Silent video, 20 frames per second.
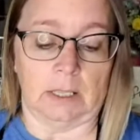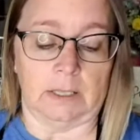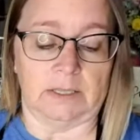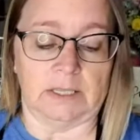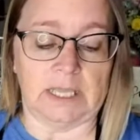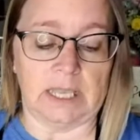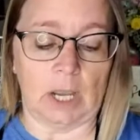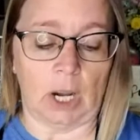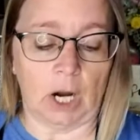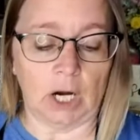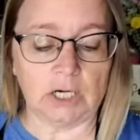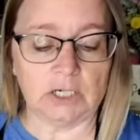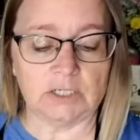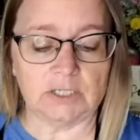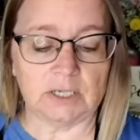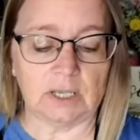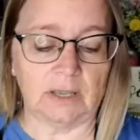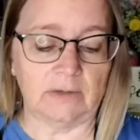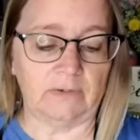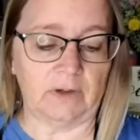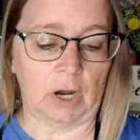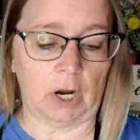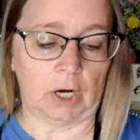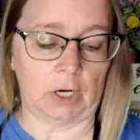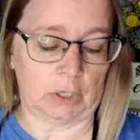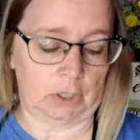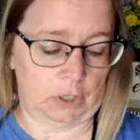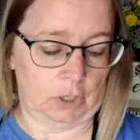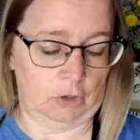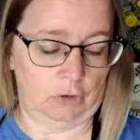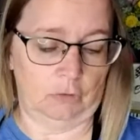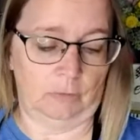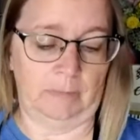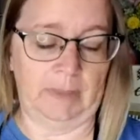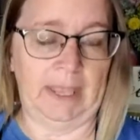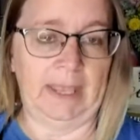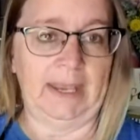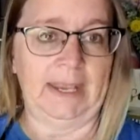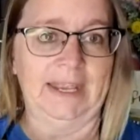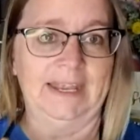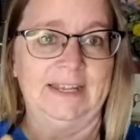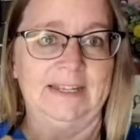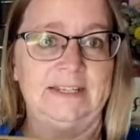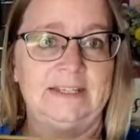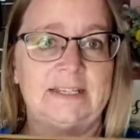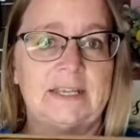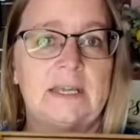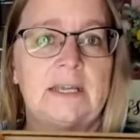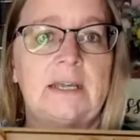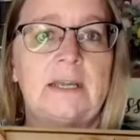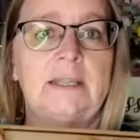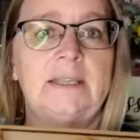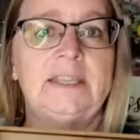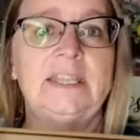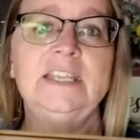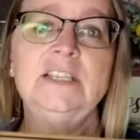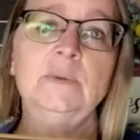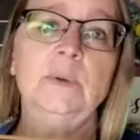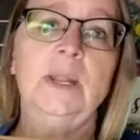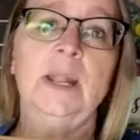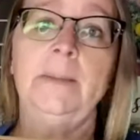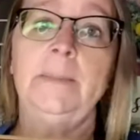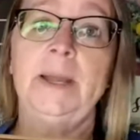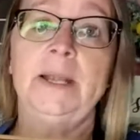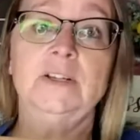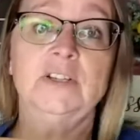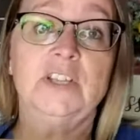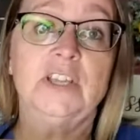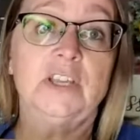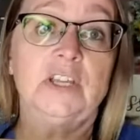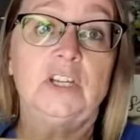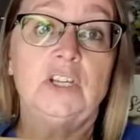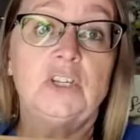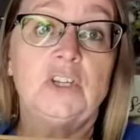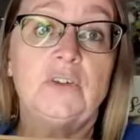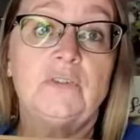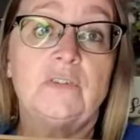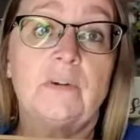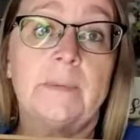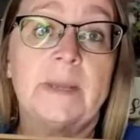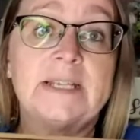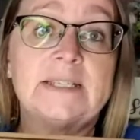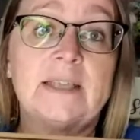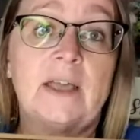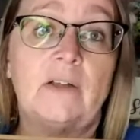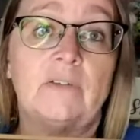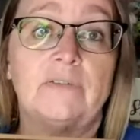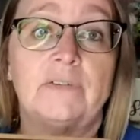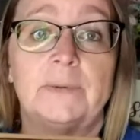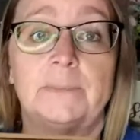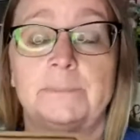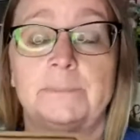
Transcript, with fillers: the heart of our home. And this one I'm actually going to do for myself